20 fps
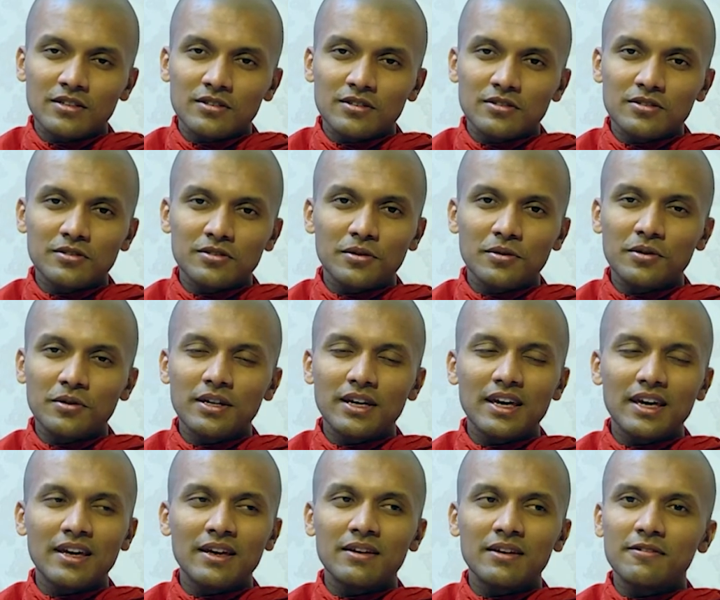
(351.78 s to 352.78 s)
So
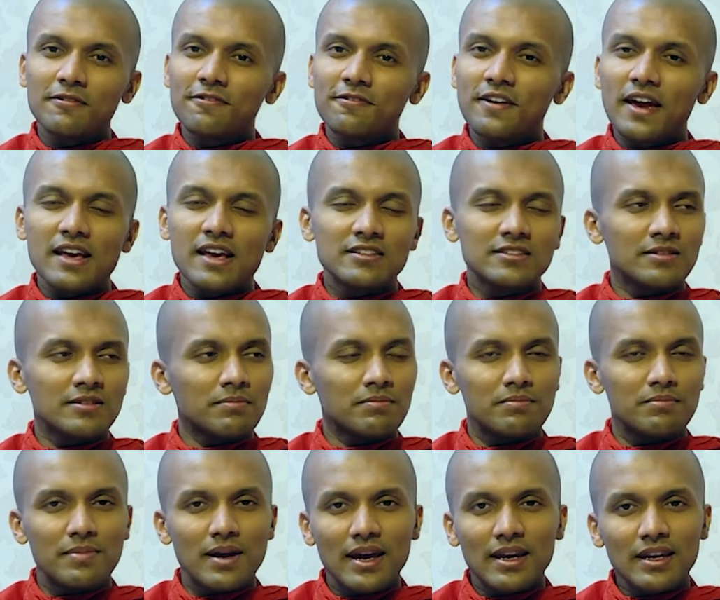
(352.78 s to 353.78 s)
he faced
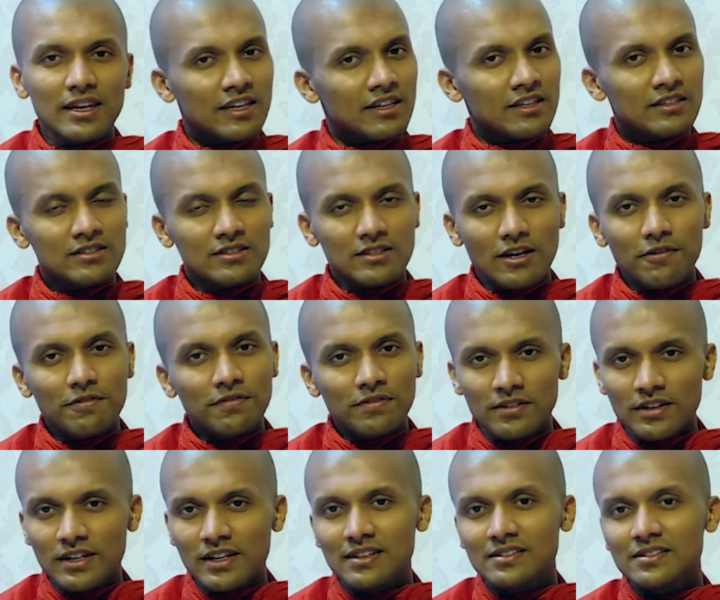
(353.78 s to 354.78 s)
many
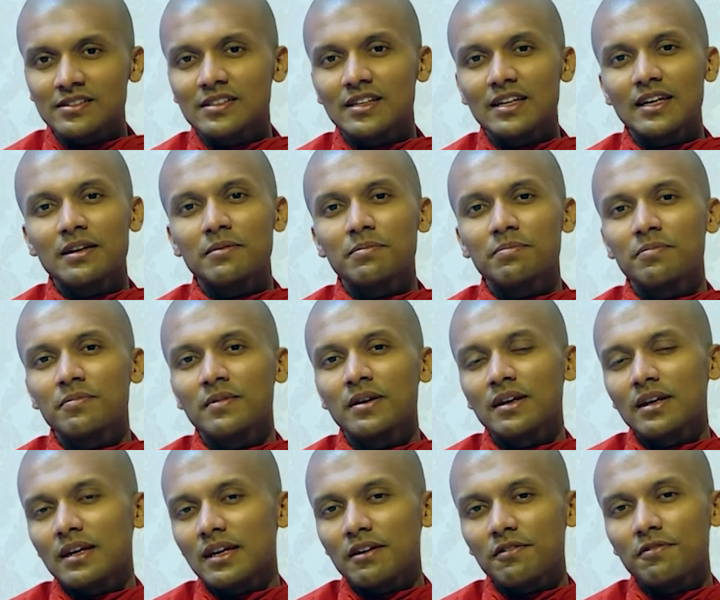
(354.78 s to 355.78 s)
sufferings,
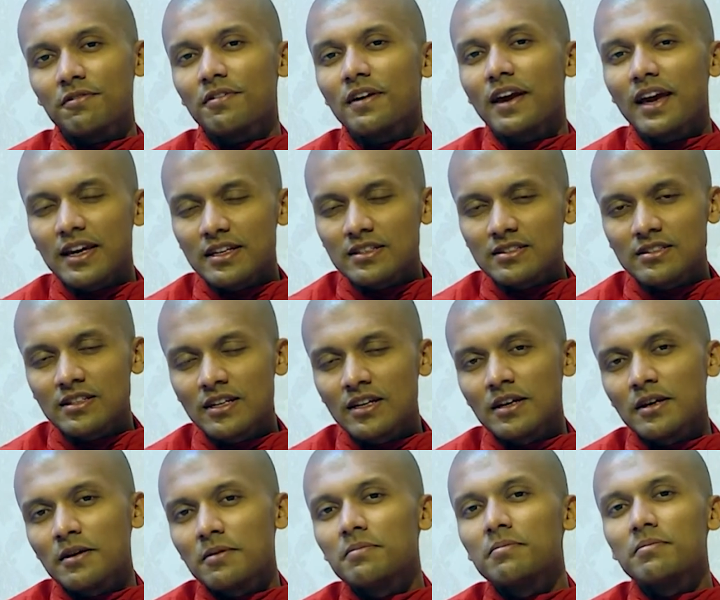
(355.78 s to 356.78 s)
he faced
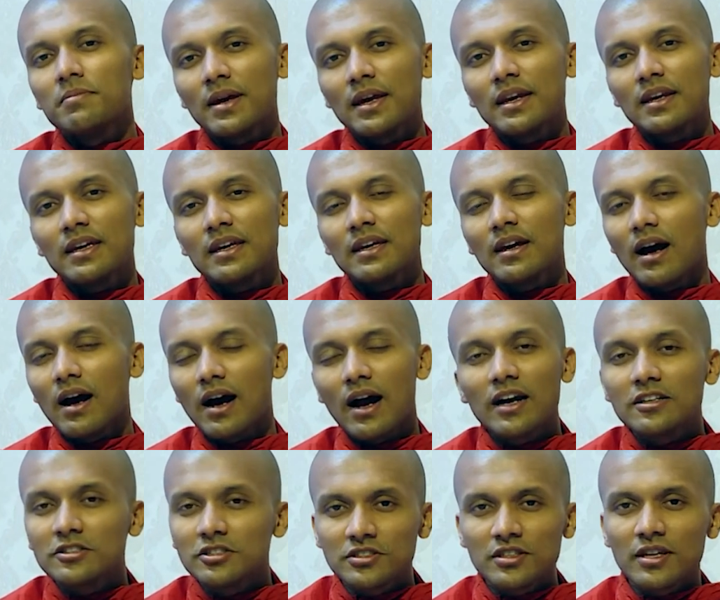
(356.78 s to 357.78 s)
many
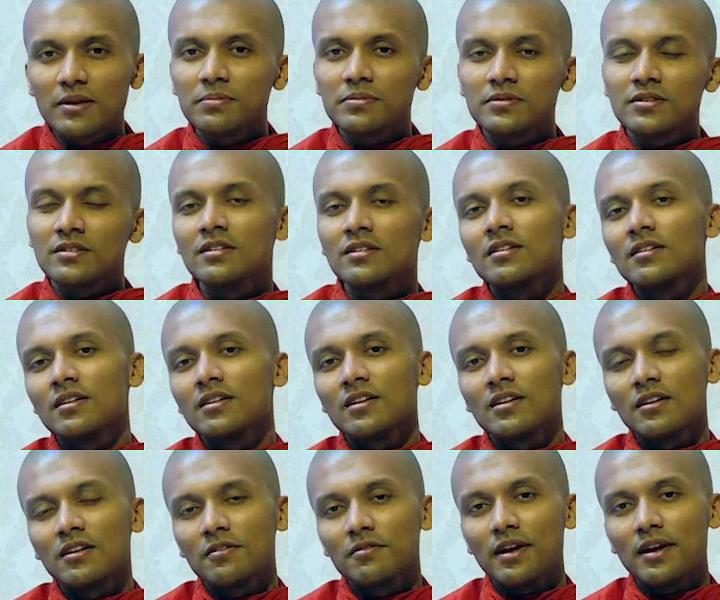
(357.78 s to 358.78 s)
hardships
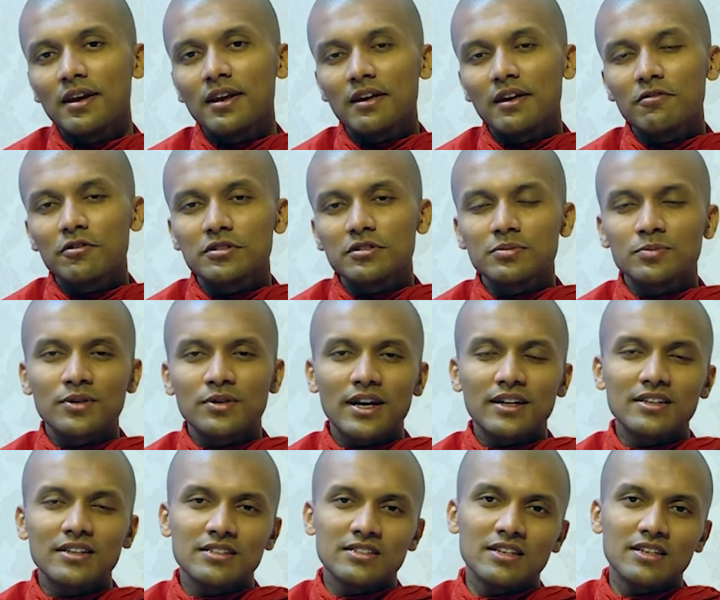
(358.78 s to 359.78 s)
when he was
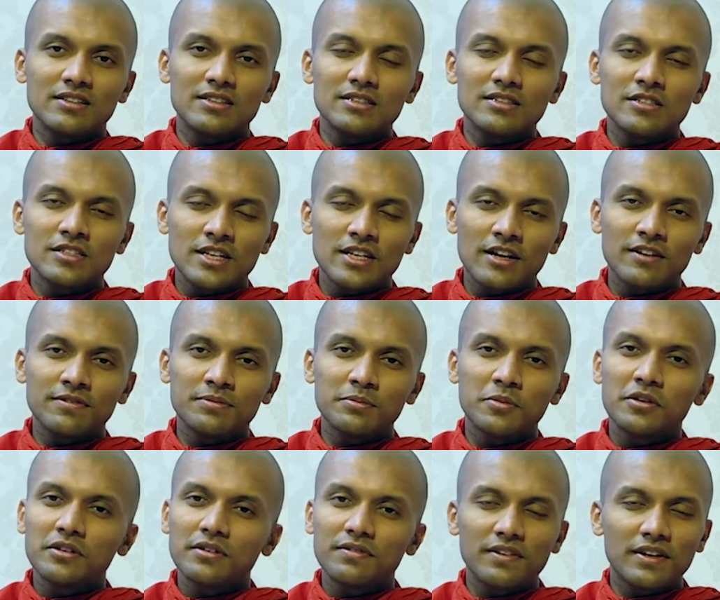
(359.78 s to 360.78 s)
practicing this
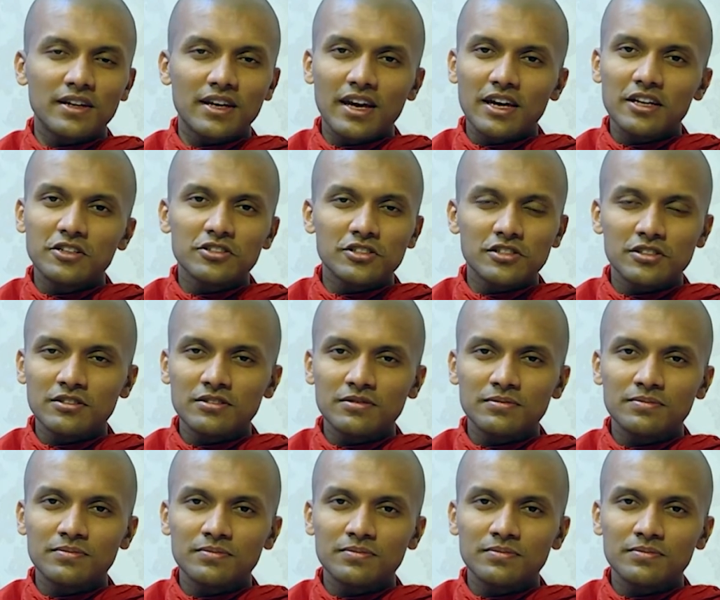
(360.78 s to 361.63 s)
self-mortification.